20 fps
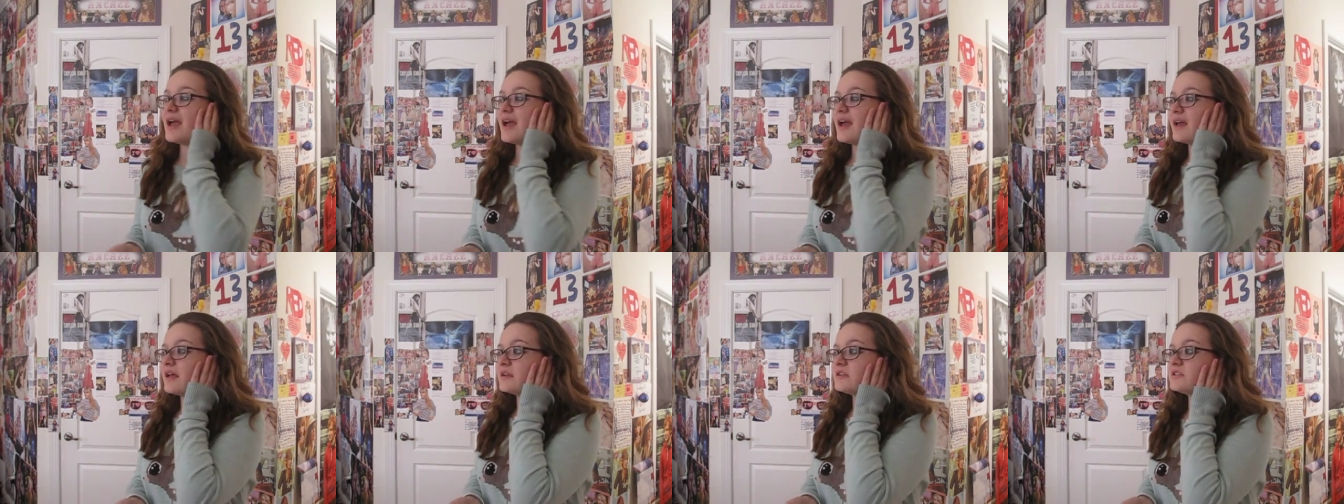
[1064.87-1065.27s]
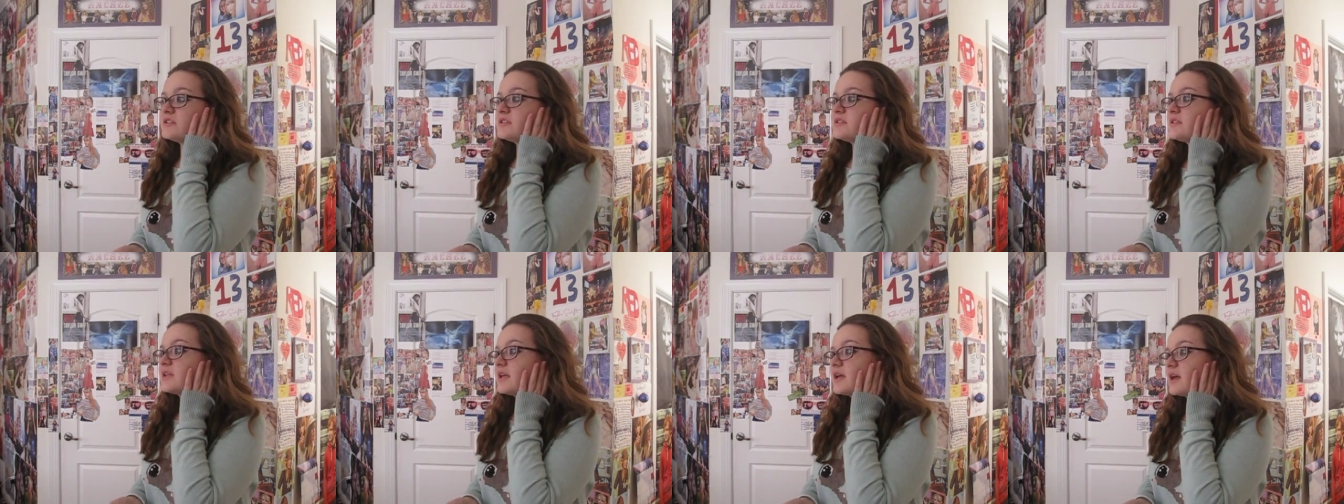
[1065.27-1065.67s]
And
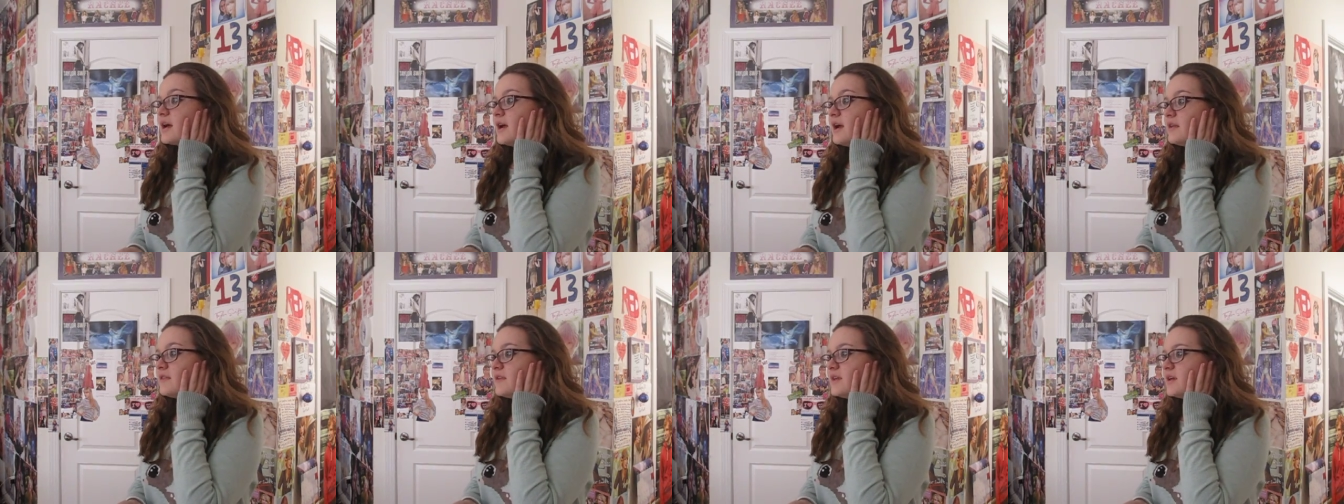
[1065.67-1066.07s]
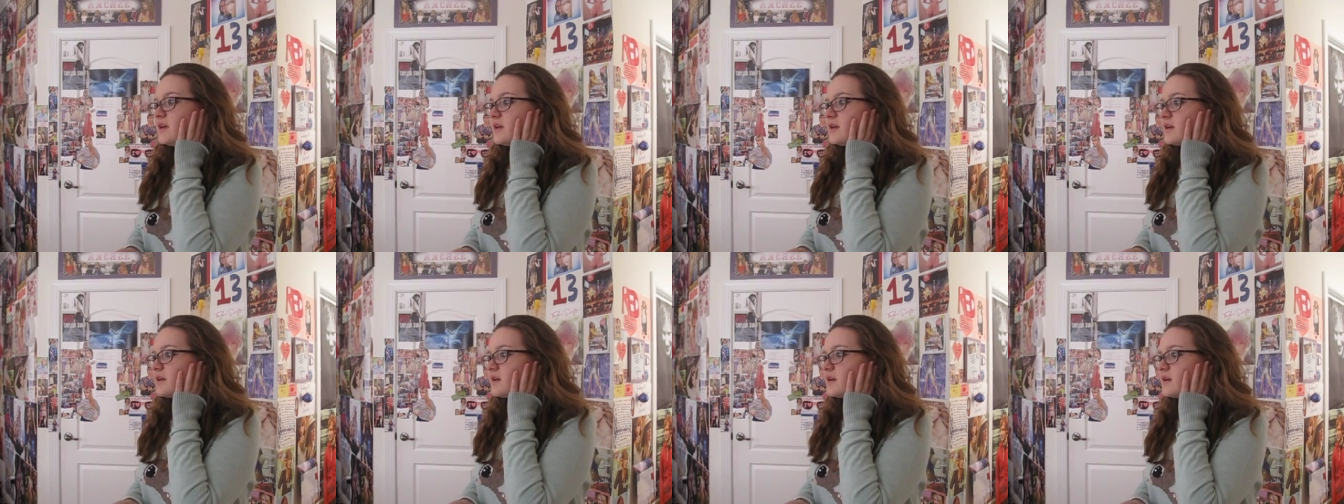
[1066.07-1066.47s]
just like, I
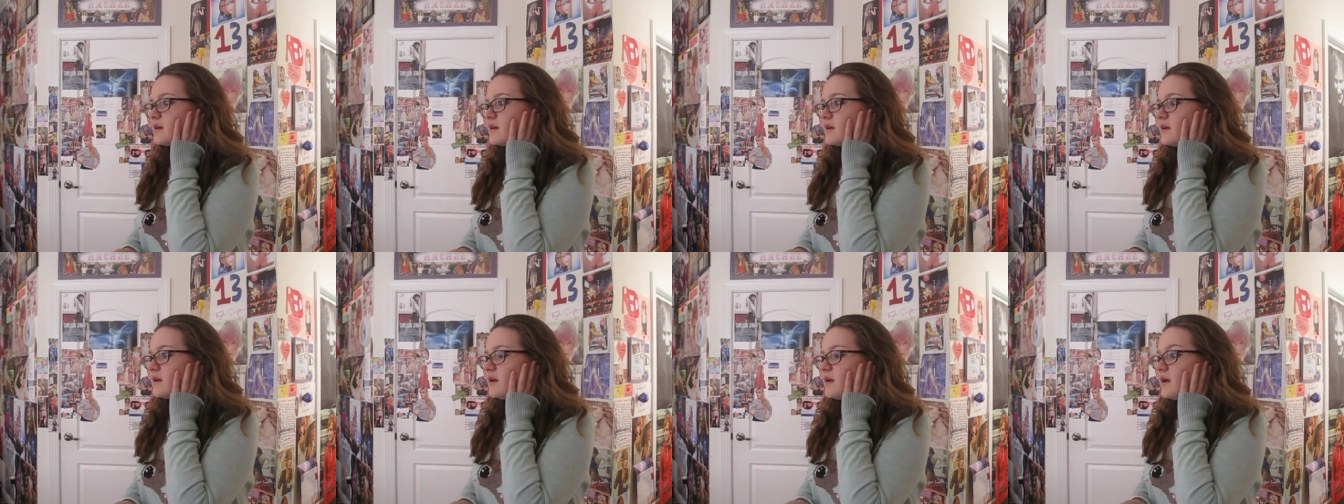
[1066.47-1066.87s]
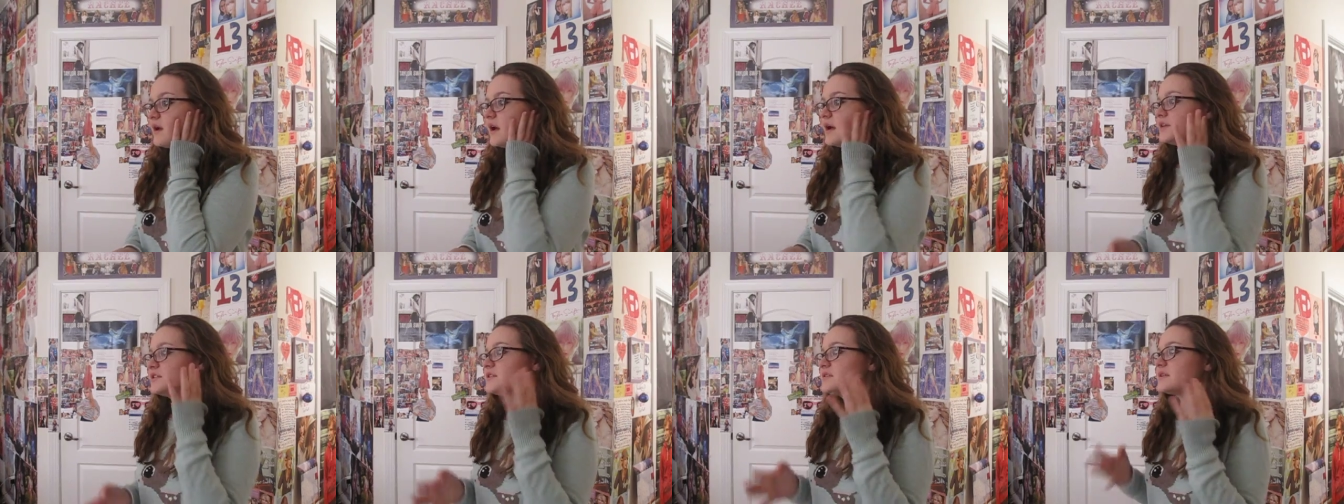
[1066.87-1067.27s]
think
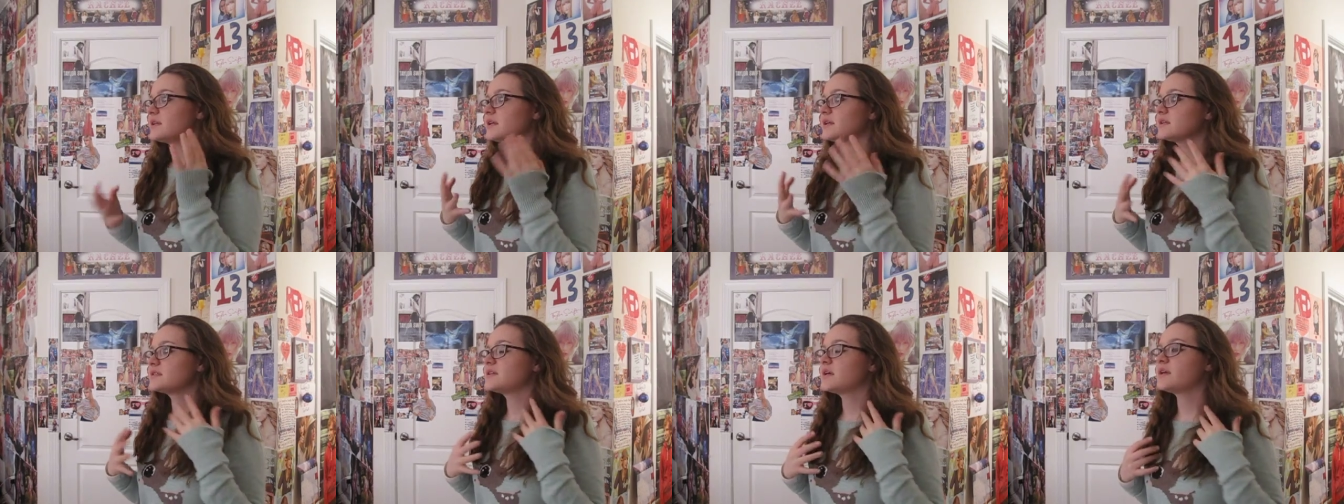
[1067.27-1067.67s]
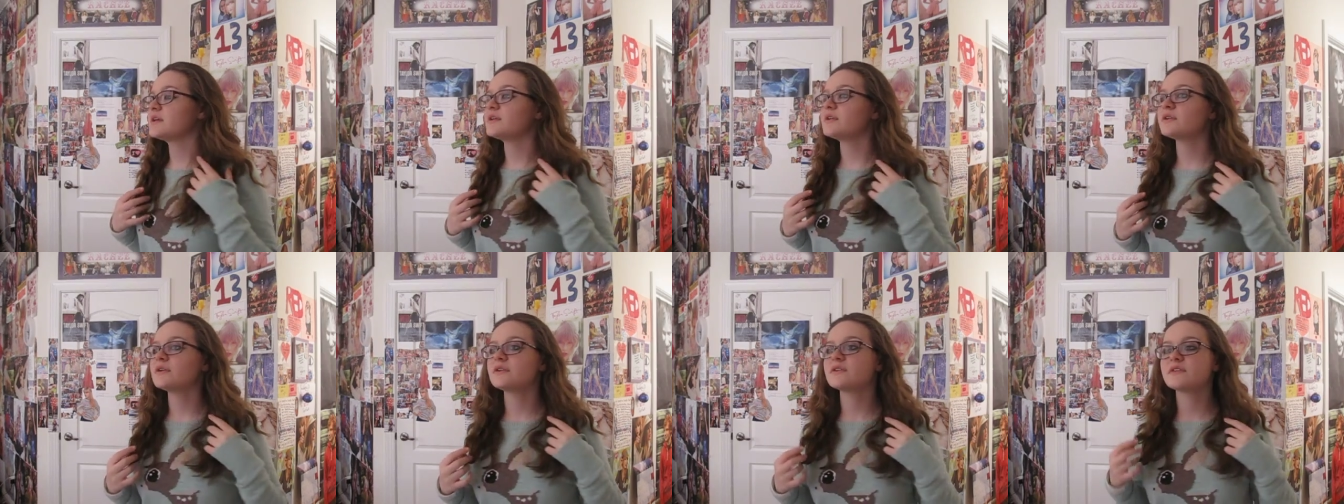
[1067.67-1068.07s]
I just like,
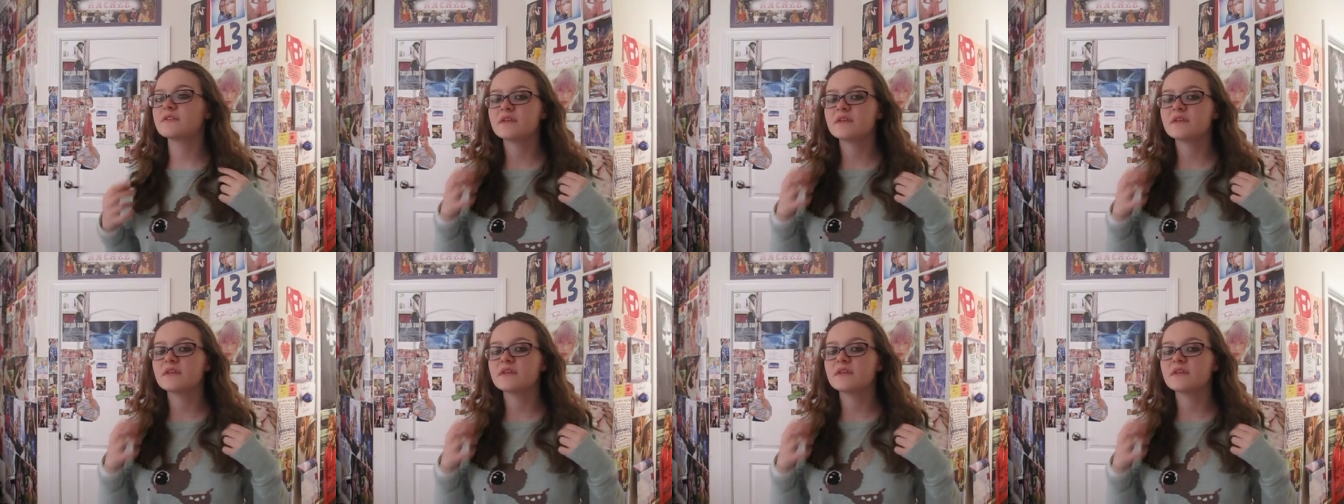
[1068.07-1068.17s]
Taylor,